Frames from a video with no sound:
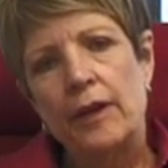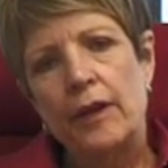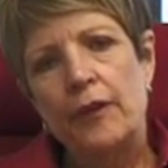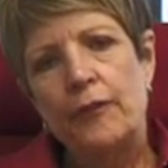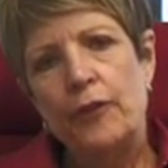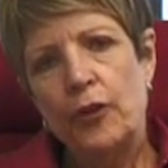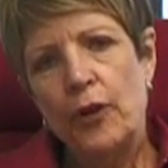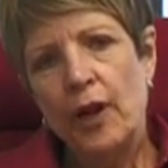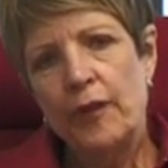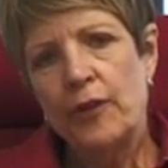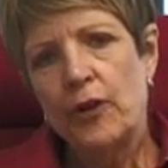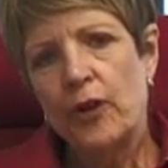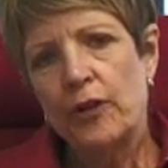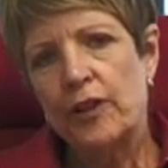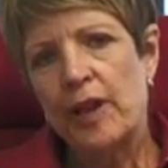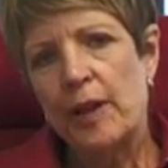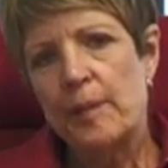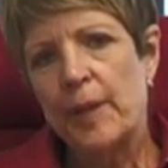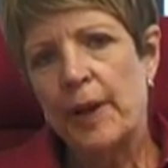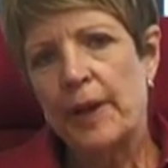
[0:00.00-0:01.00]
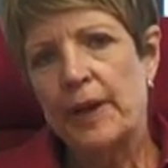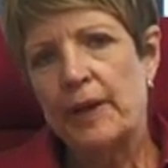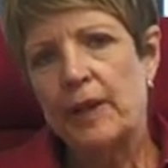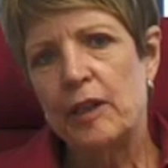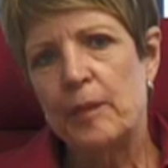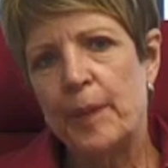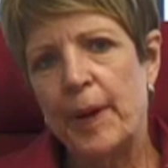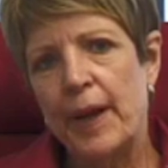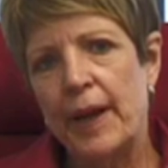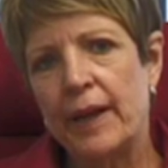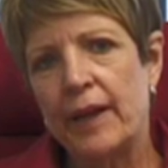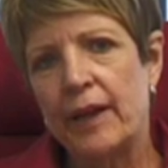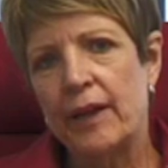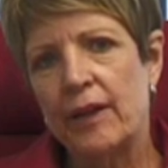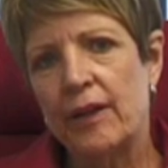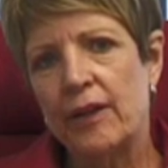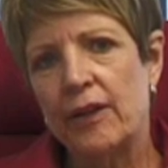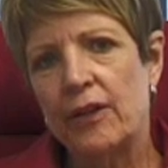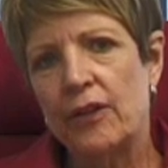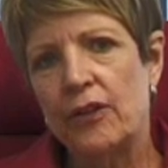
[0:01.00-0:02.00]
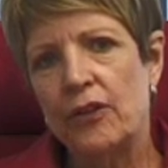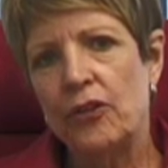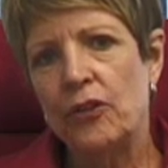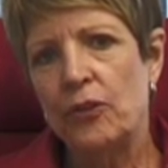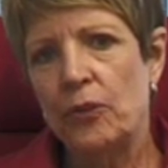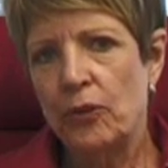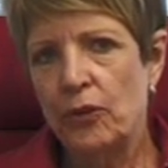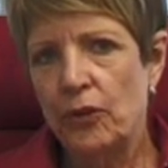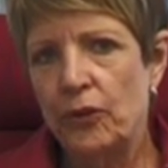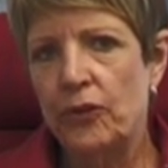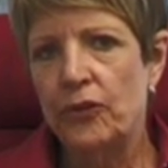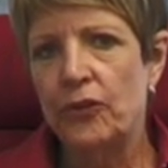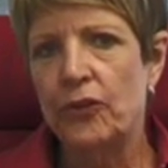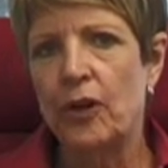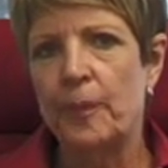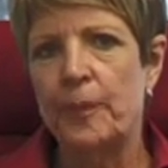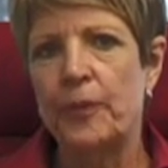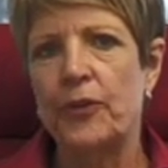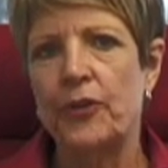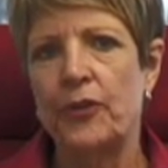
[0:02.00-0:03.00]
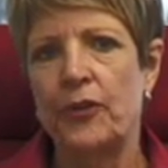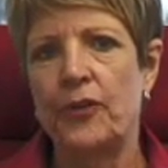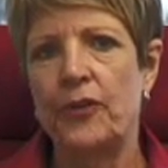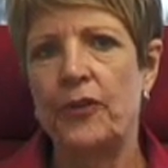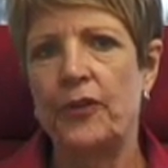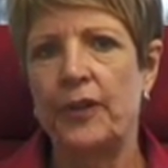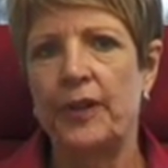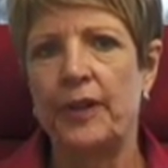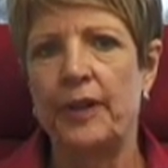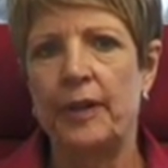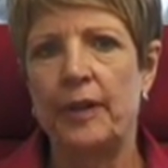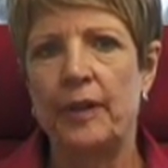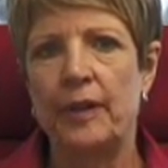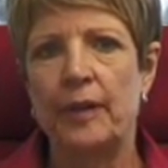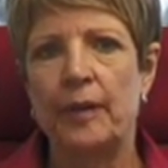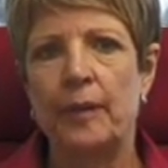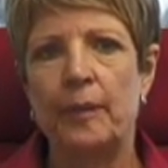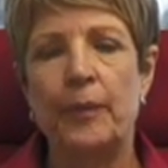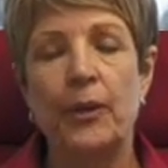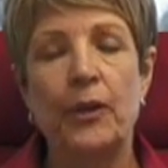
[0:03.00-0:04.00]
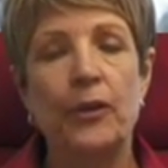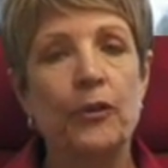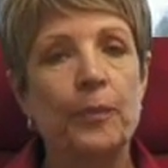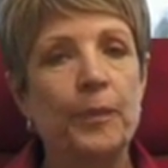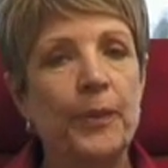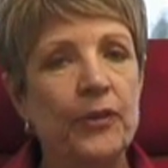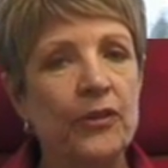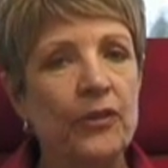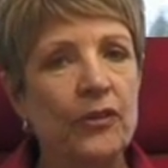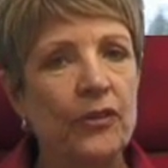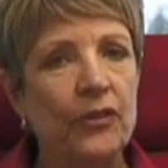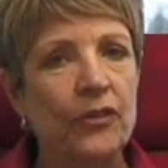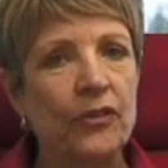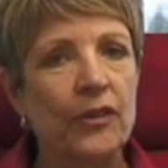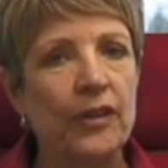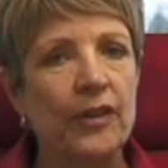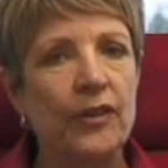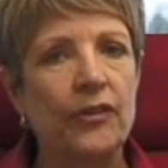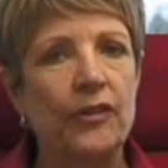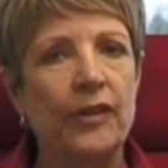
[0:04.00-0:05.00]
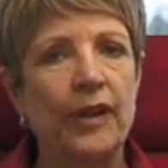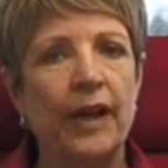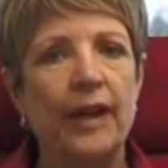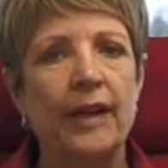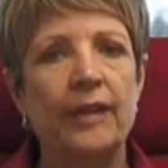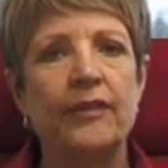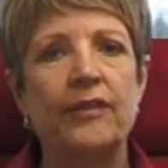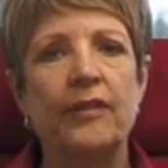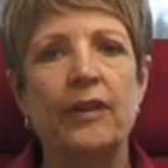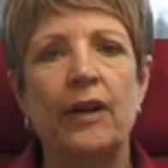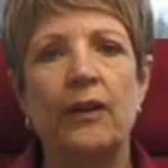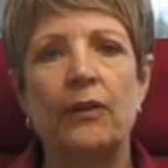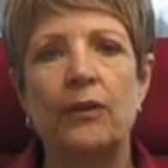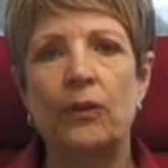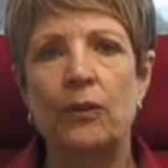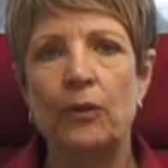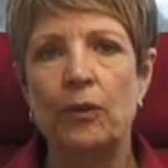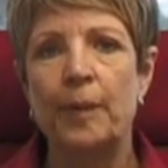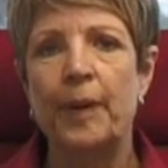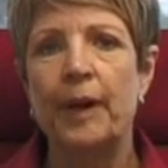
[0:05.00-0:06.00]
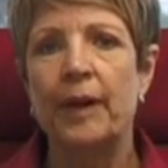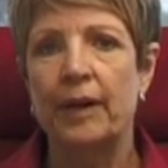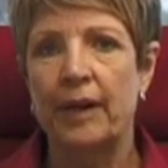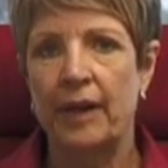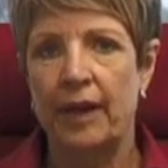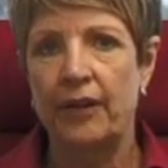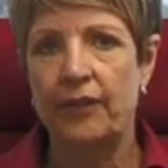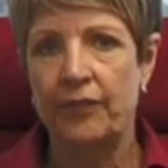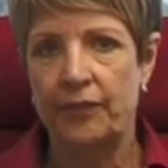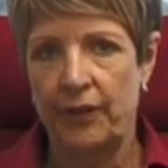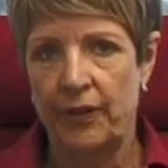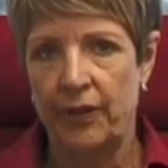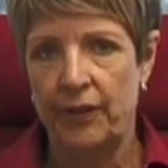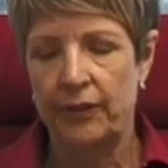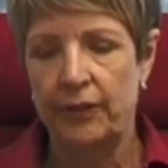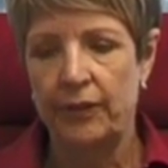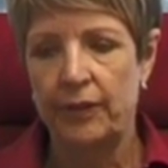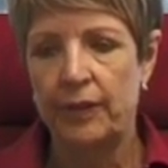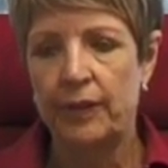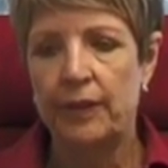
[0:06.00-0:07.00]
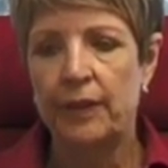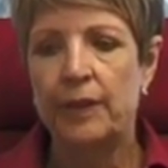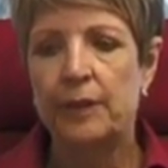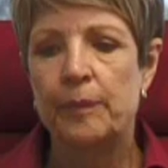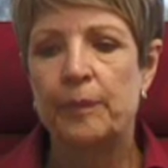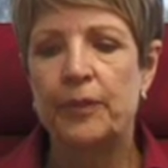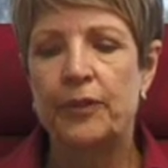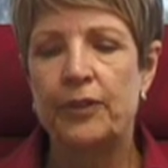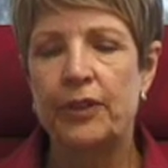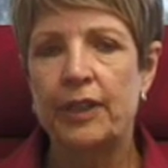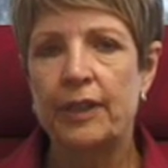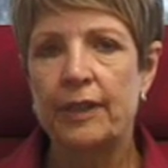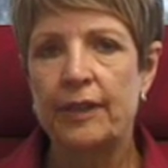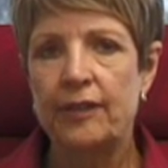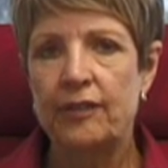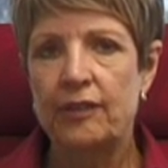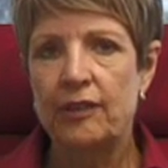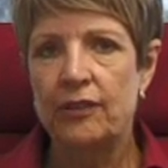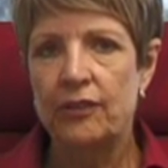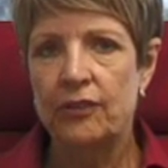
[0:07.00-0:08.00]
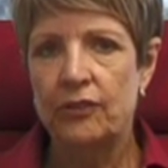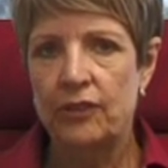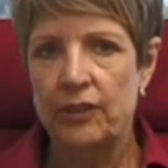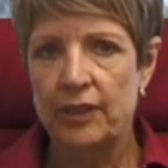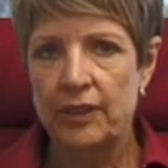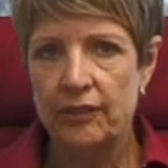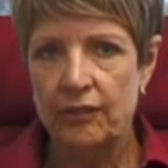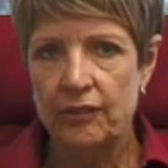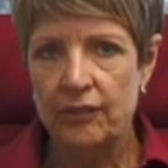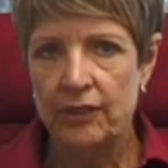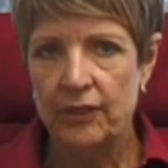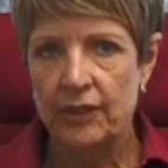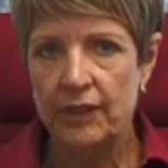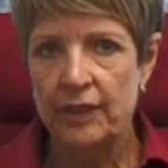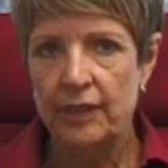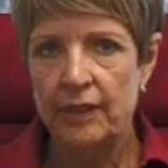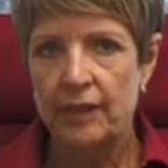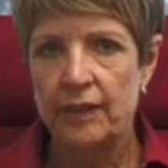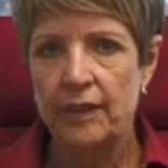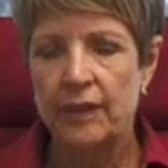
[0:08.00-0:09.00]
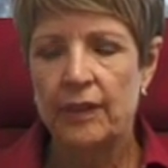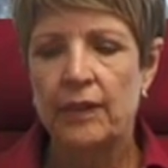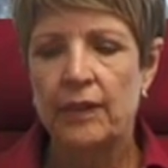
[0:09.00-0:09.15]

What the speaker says: If you haven't got that money in the bank, you will lose an opportunity, because businesses these days are all about cash flow, particularly since GST.